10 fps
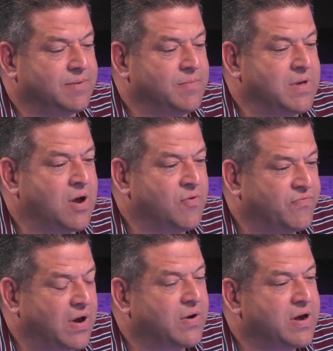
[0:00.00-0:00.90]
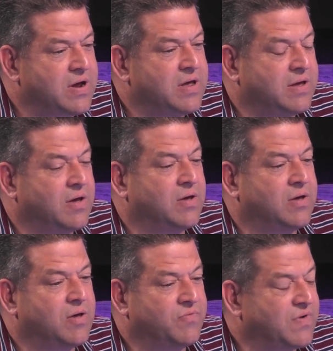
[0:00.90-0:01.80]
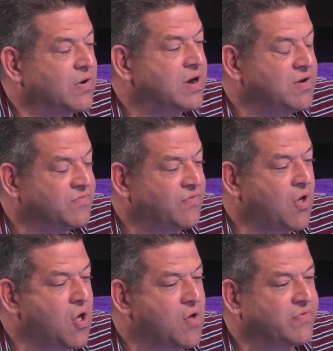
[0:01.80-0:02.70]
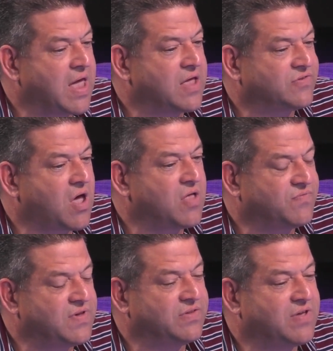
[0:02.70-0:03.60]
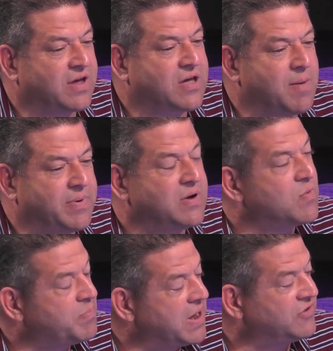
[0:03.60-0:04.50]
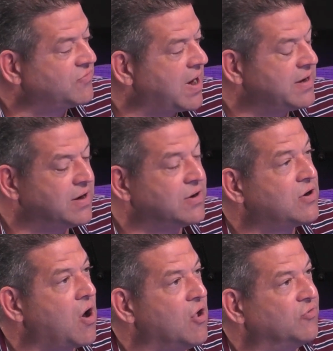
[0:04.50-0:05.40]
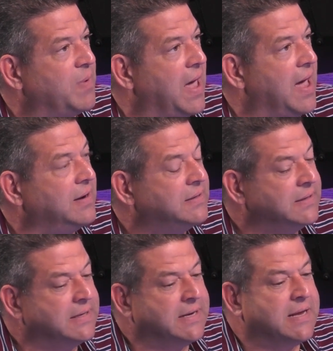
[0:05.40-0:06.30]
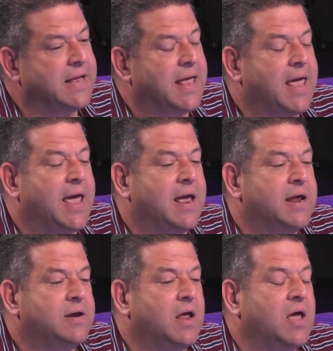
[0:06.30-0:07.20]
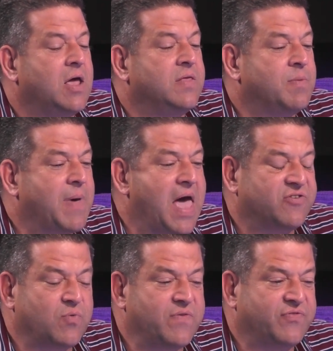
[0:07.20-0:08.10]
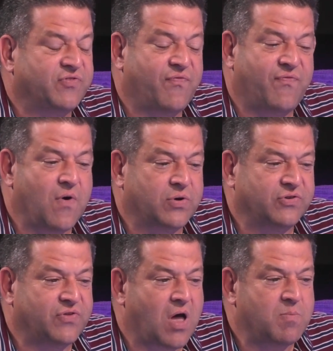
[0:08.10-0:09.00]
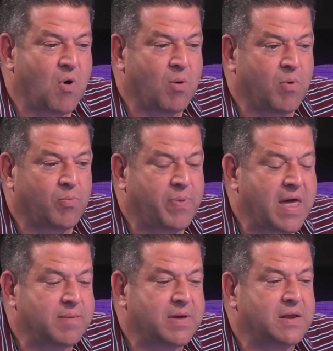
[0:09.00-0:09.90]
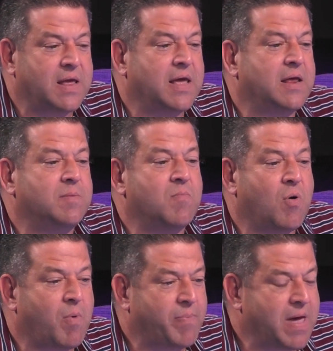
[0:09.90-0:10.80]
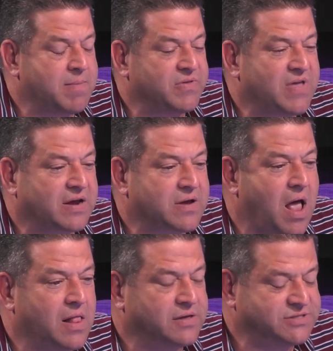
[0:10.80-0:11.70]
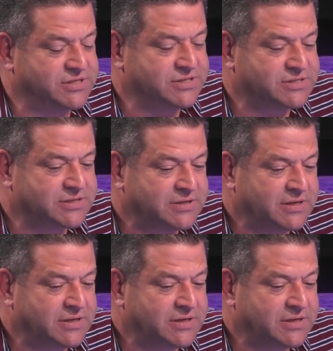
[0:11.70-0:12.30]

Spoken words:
you know, very involved, hands-on fintech company. We're based right here in Carlsbad. And in the past, we've focused on mobile payment and mobile payment technologies.